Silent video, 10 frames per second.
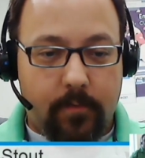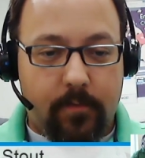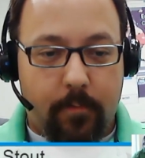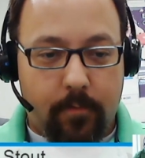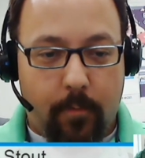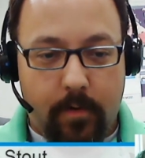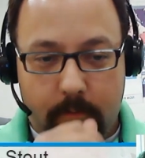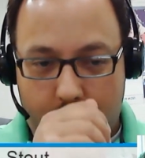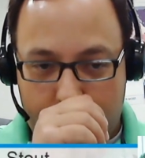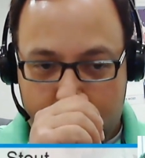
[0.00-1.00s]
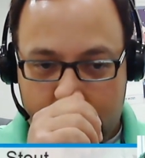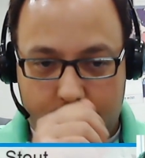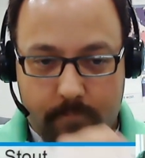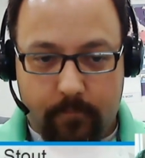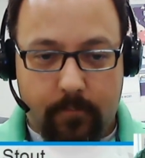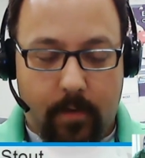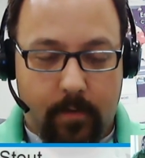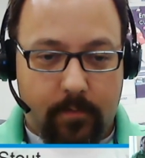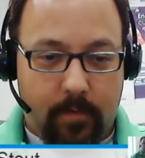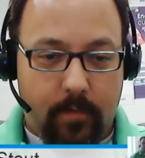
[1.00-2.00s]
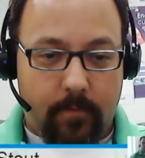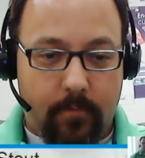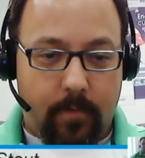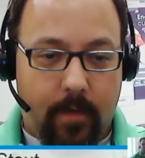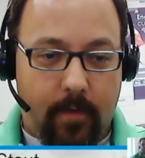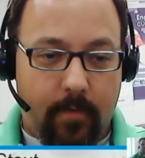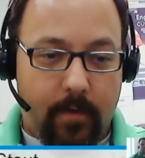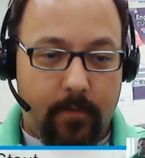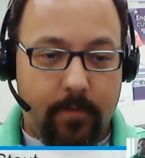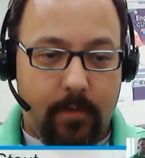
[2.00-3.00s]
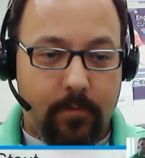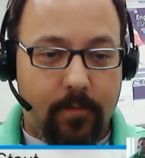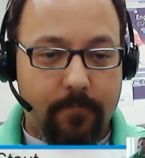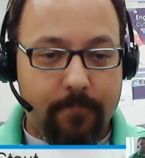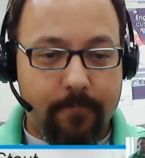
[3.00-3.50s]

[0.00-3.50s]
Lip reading: So what do you guys see in that line of things?